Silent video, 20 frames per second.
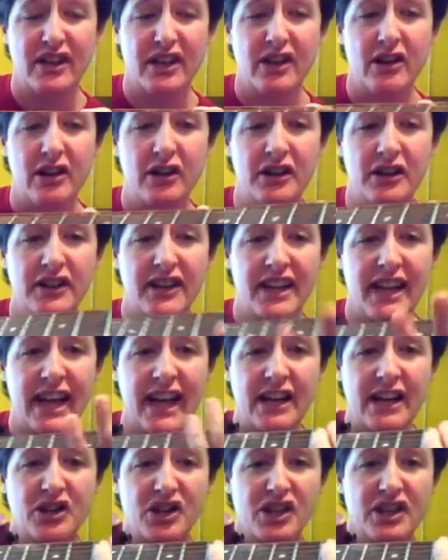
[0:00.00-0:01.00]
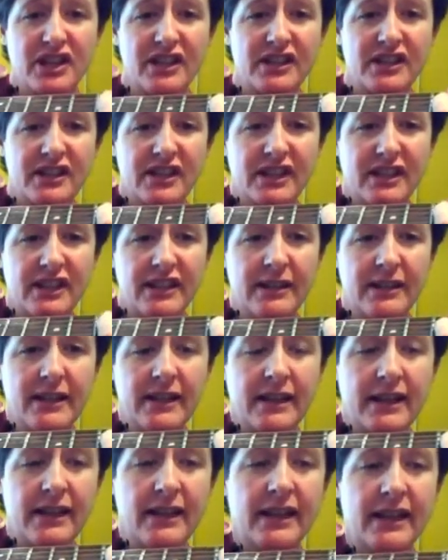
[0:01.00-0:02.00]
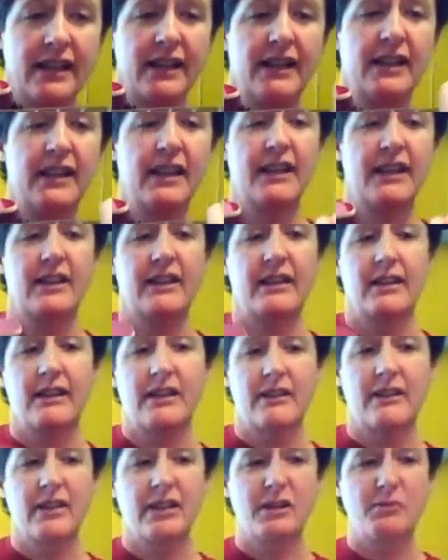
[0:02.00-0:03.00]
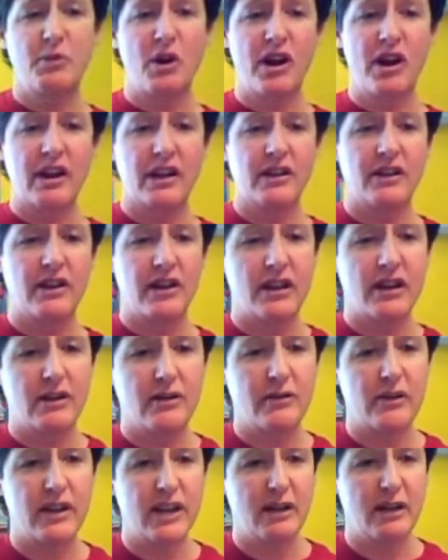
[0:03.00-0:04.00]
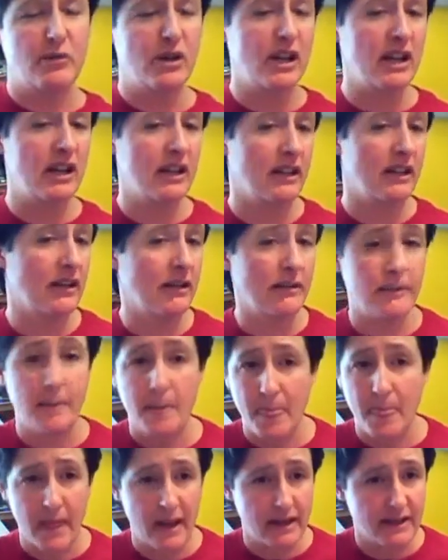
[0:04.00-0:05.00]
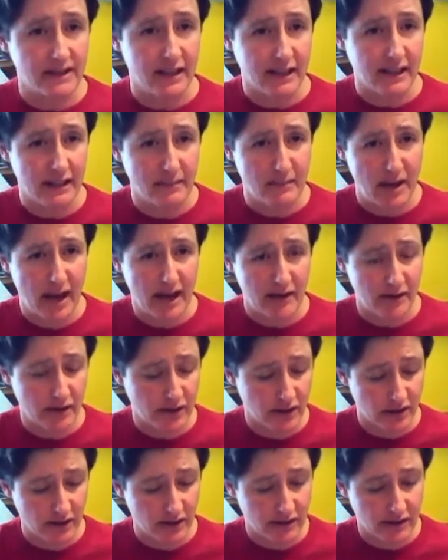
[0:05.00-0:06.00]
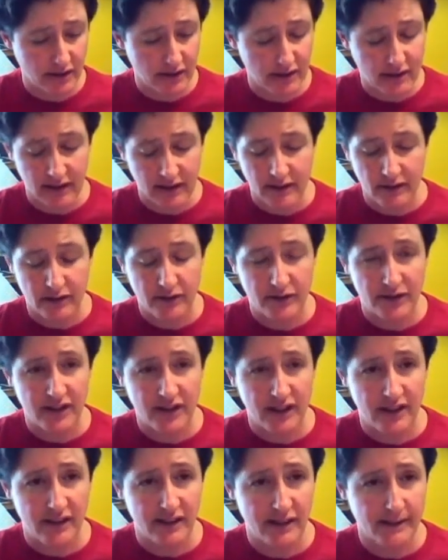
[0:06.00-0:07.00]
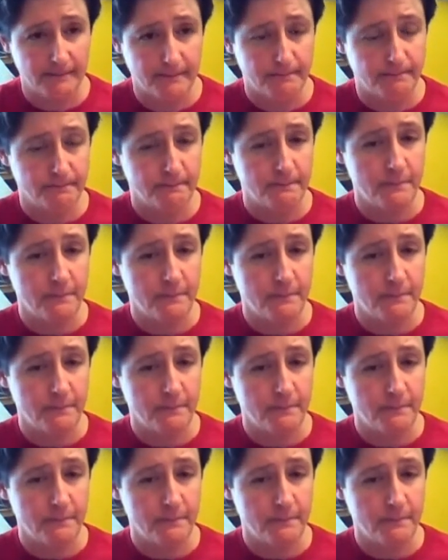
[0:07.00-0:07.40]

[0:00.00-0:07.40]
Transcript: They call it the action instead. This part of the guitar, don't worry about. It's not going to matter too, you're not going to notice anything.